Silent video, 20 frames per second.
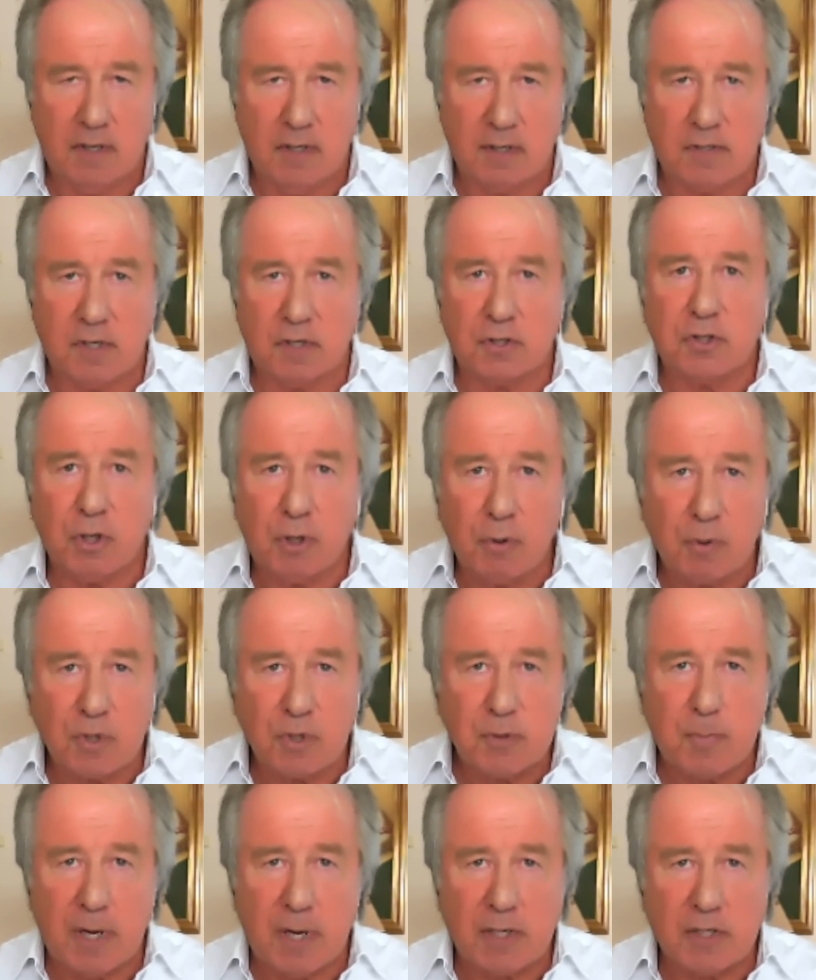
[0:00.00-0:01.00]
it's not showing
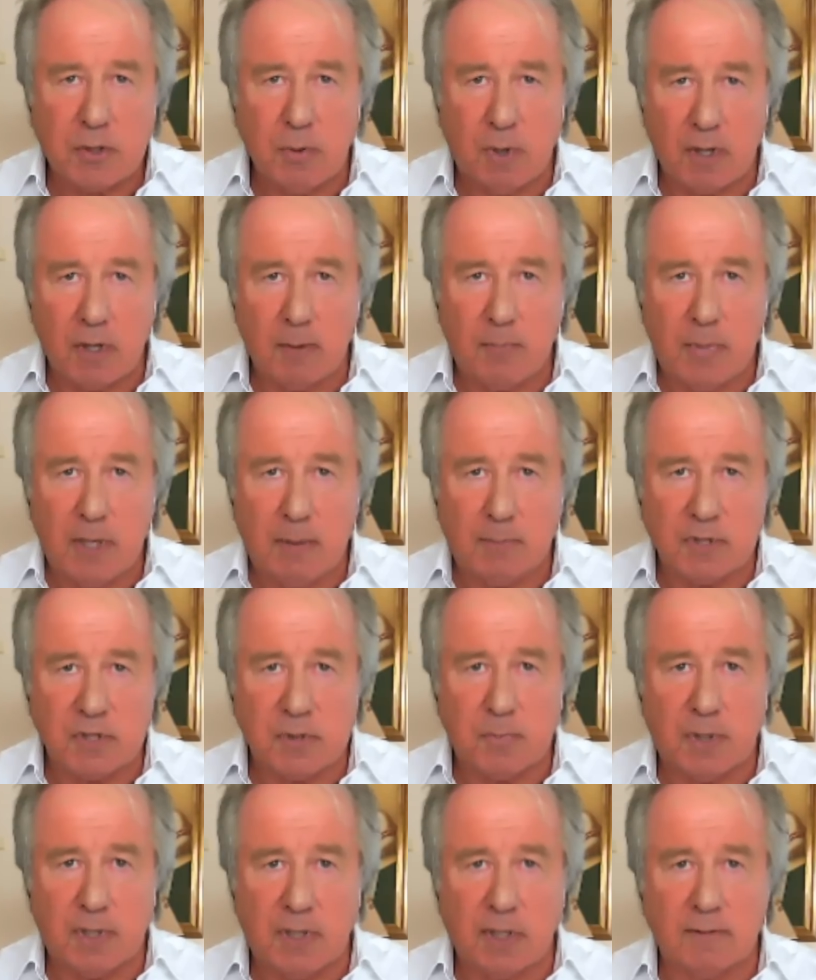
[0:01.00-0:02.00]
respect to other
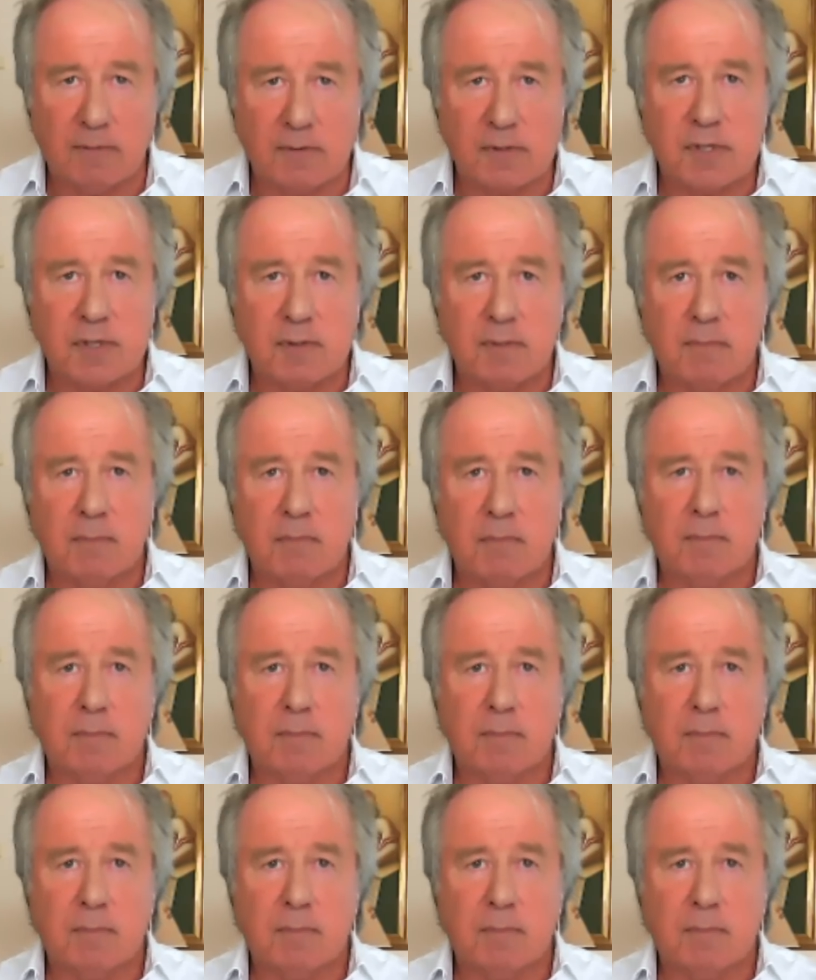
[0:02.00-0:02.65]
people's beliefs.